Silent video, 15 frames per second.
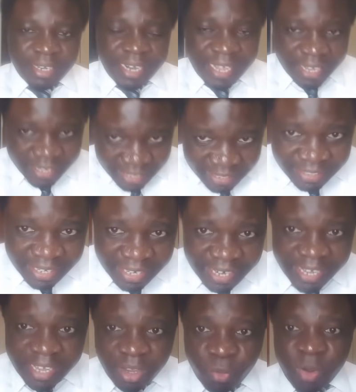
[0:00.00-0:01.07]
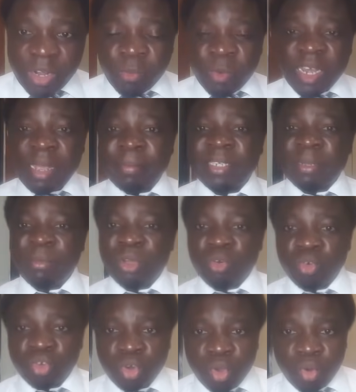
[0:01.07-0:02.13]
like yesterday when William Samoei
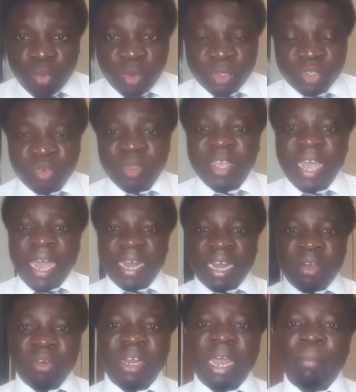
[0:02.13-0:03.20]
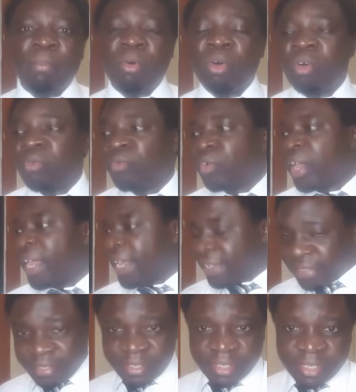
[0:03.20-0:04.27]
Ruto was doing a roundup of
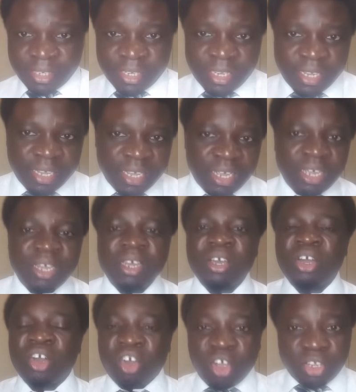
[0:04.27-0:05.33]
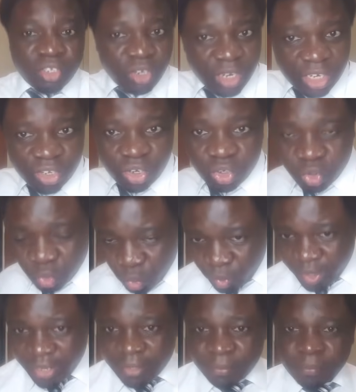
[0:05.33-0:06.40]
his coastal region
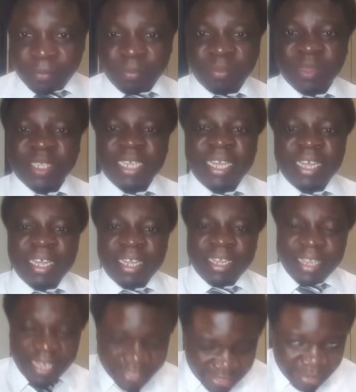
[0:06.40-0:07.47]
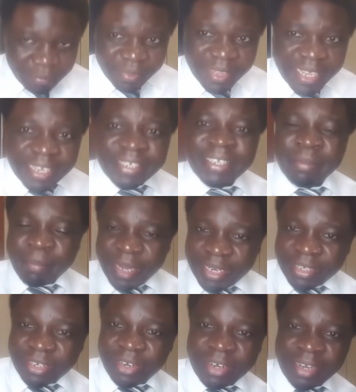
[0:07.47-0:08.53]
tour, there are some things he
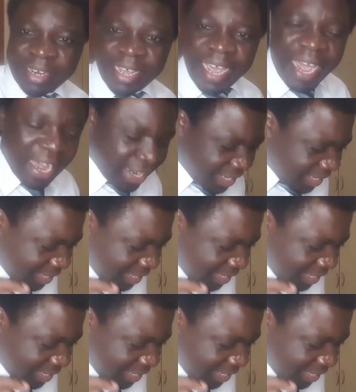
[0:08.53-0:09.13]
mentioned. And